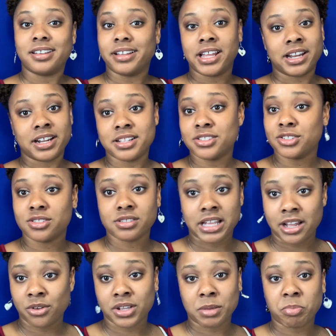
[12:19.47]
I
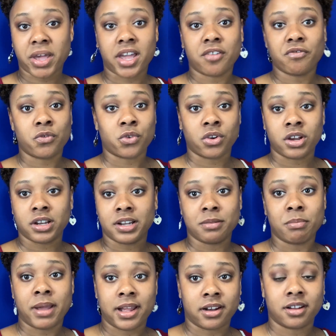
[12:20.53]
don't get paid for it. It doesn't
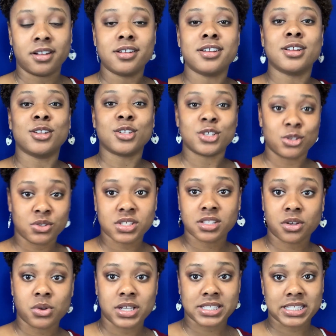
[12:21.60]
matter. Use the
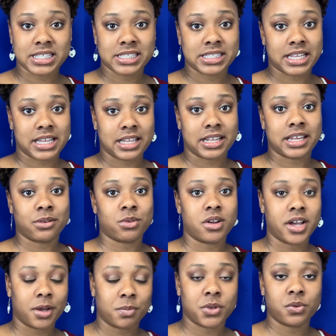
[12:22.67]
Quizlet set. It will
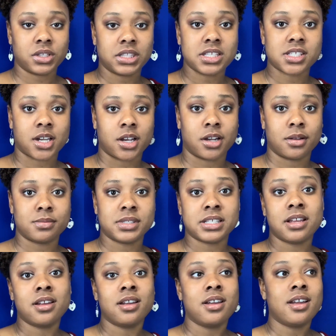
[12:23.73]
help you with the terms,
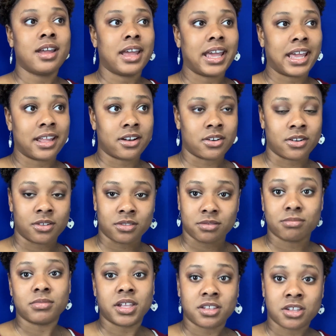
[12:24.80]
and
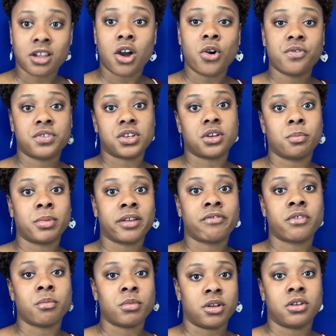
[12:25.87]
hopefully you'll be
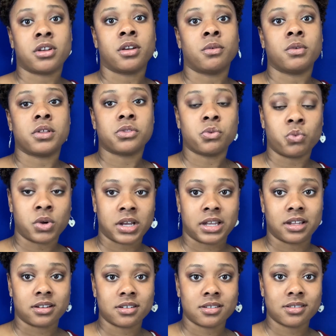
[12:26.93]
familiar with
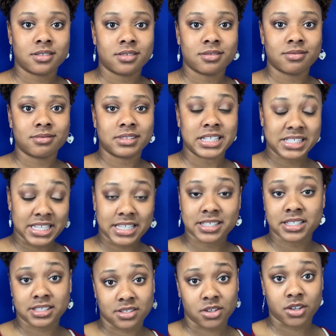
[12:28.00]
what the test
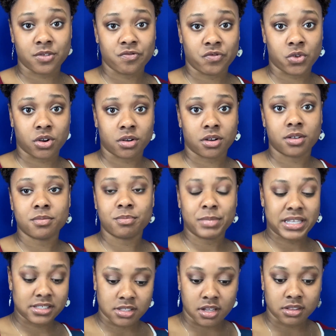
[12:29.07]
is looking for
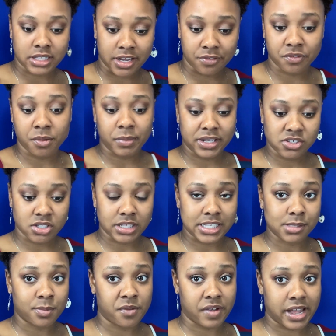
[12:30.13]
based on the information that's
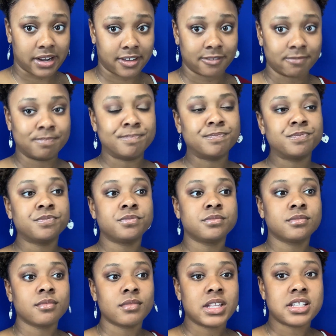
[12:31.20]
provided.
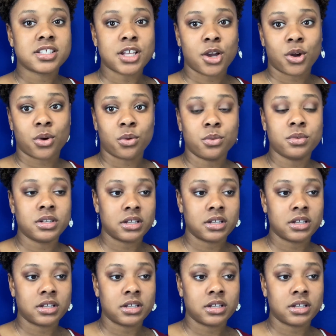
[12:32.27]
So